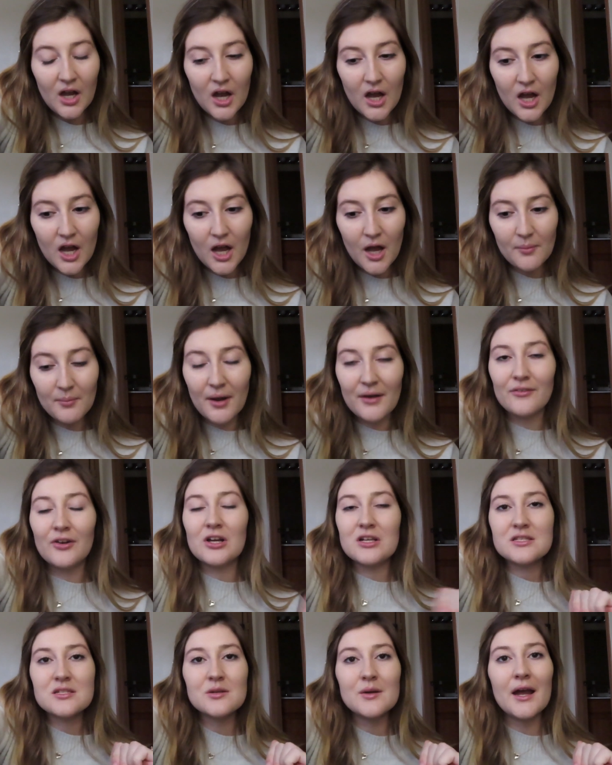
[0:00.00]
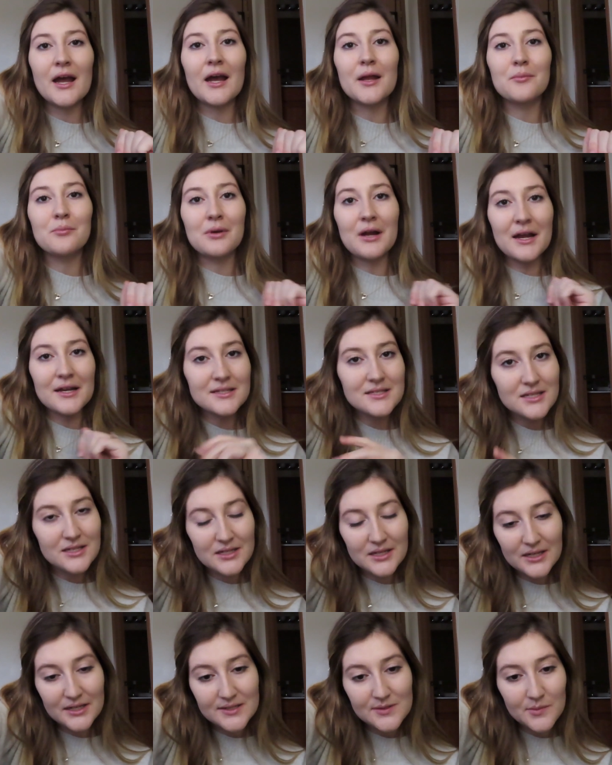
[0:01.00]
um, I've also had
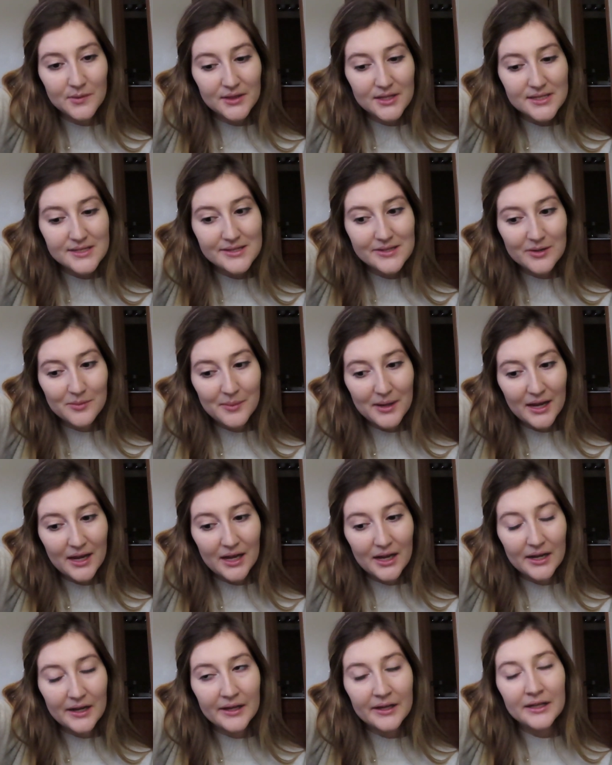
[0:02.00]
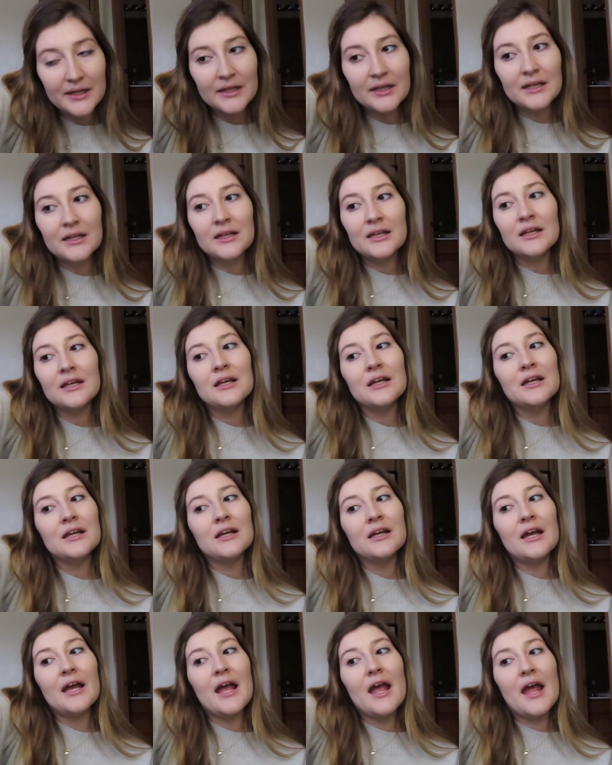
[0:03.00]
Braxton Hicks with this little man
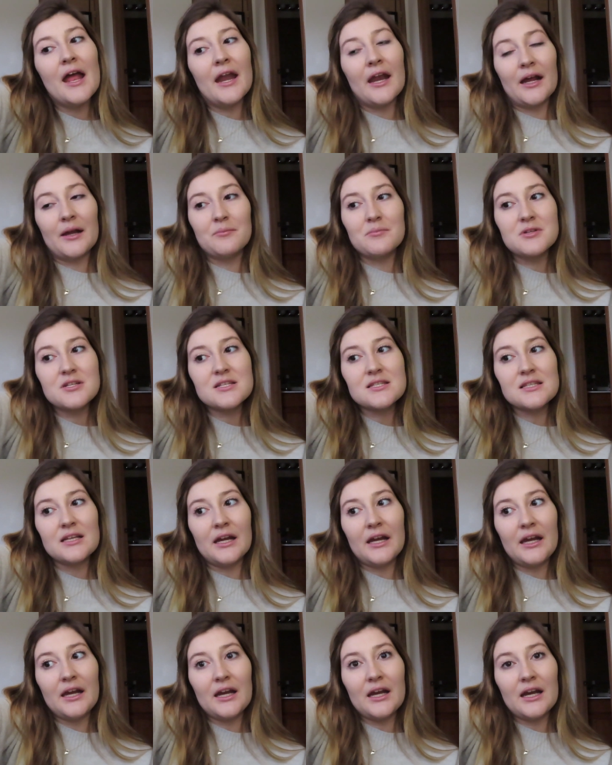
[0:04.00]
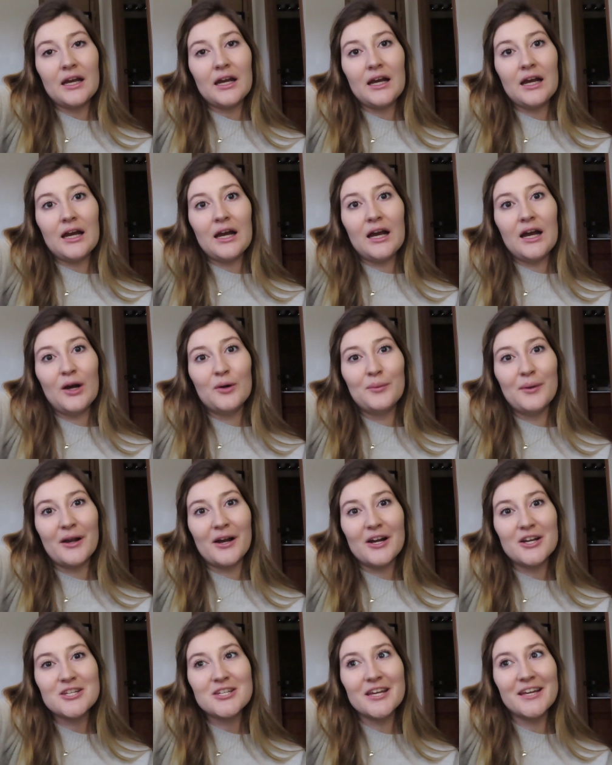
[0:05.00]
and I'm just like, oh my
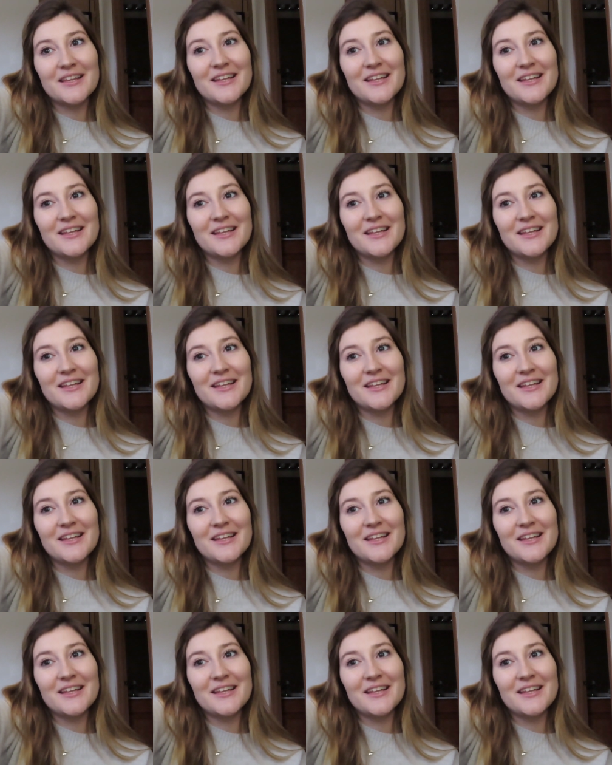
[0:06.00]
gosh,